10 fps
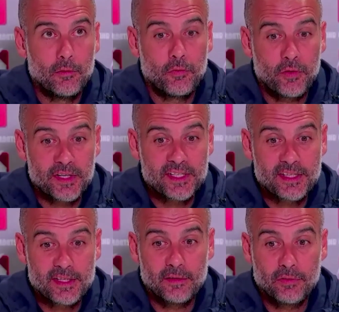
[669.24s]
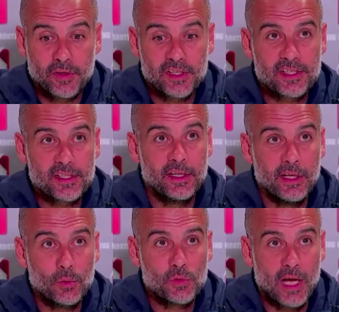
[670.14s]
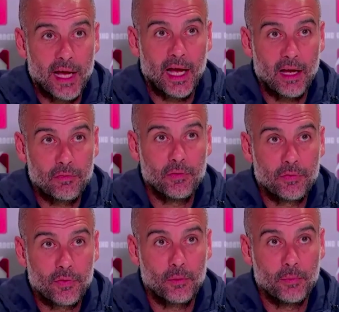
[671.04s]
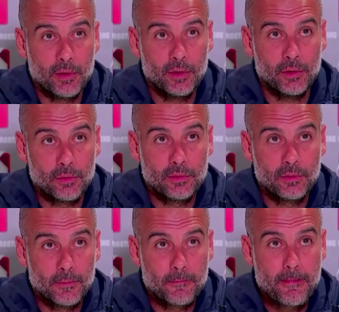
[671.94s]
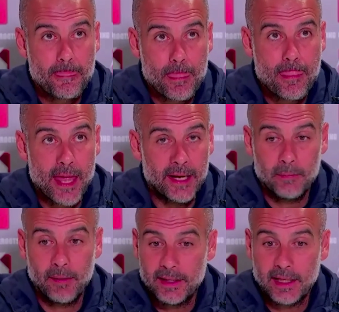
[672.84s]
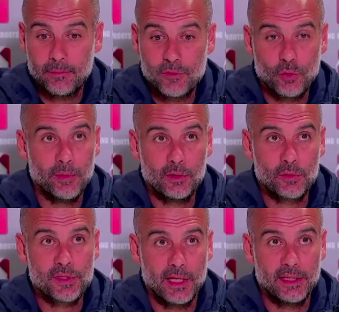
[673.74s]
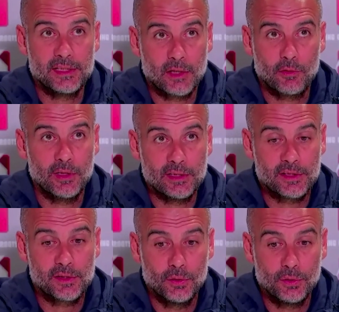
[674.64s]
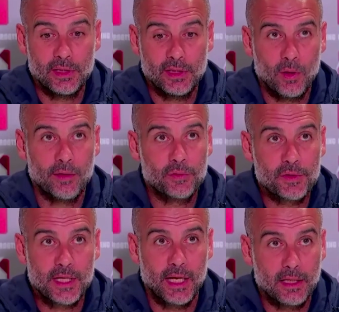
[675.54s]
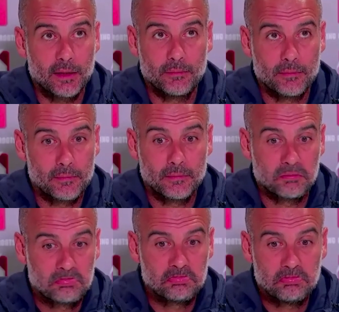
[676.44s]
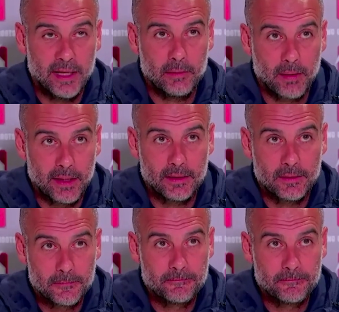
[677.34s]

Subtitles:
First news I have from you. Any player came to me to say Jack Grealish is good and we have to sign him. Any player.